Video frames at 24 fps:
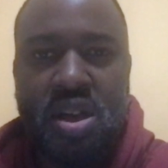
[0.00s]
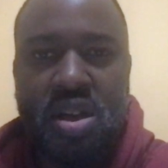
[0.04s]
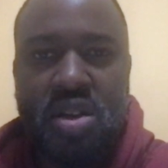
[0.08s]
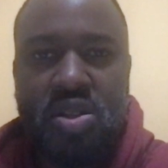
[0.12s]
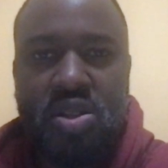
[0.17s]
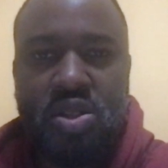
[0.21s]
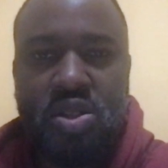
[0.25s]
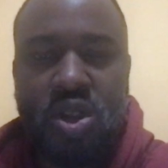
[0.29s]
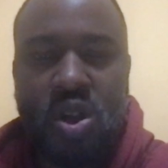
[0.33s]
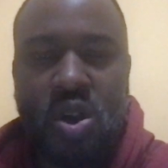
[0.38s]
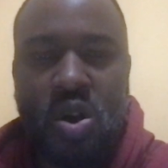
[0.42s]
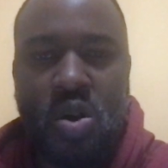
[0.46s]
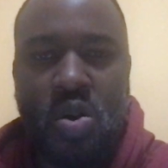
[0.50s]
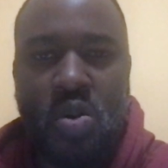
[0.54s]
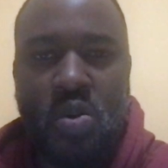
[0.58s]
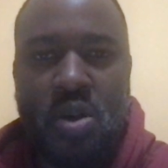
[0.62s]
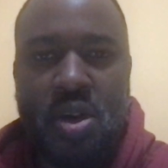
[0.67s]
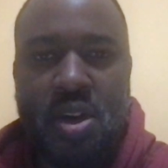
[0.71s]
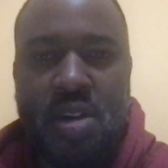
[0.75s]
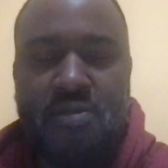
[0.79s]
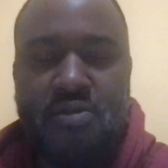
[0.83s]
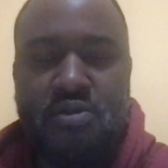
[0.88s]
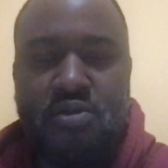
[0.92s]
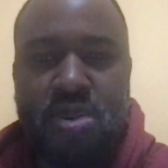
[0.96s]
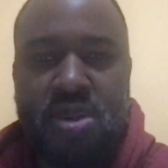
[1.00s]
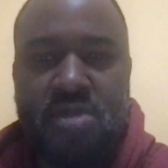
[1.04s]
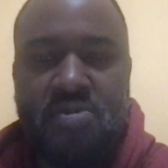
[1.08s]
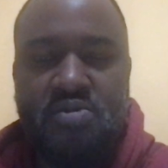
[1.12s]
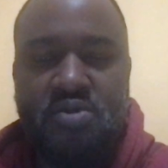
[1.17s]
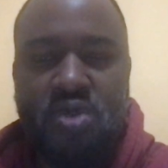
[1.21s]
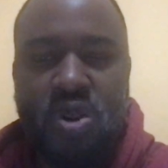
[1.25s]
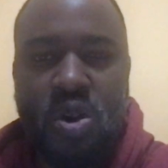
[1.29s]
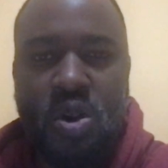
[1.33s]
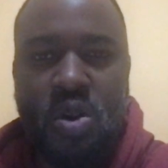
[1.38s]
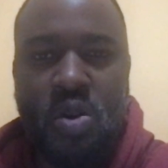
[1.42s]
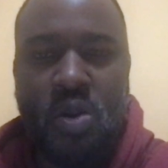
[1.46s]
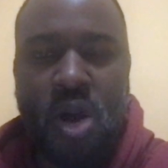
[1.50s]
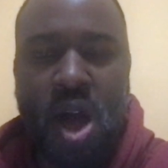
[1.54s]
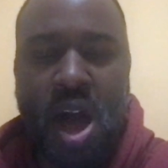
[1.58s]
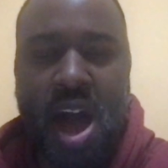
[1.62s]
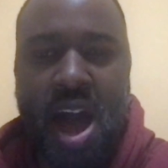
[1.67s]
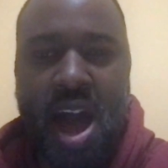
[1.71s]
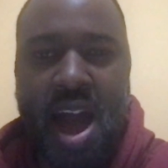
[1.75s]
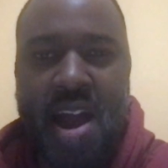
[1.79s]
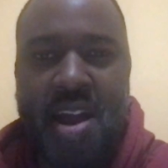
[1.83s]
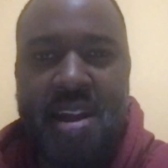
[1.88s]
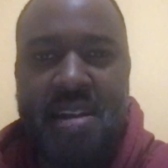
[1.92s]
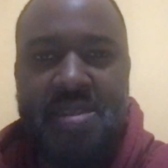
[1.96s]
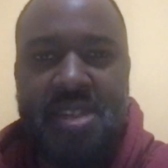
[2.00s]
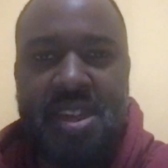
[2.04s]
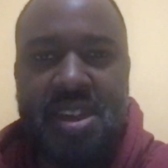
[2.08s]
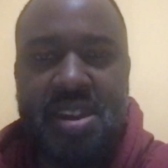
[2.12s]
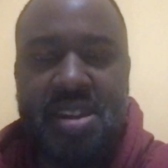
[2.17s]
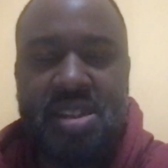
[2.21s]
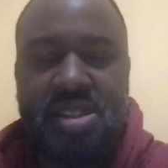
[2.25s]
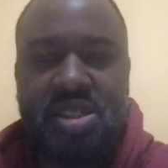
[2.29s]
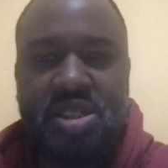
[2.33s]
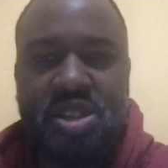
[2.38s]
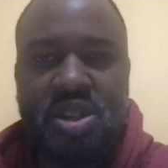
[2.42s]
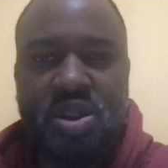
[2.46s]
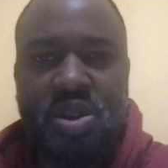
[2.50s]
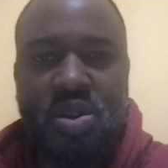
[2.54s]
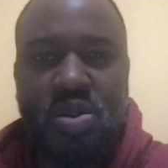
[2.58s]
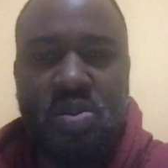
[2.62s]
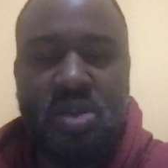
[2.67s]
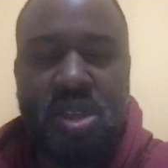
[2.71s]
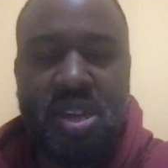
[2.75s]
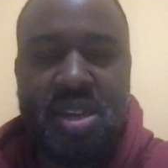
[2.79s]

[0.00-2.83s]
So if we roll higher than a 2,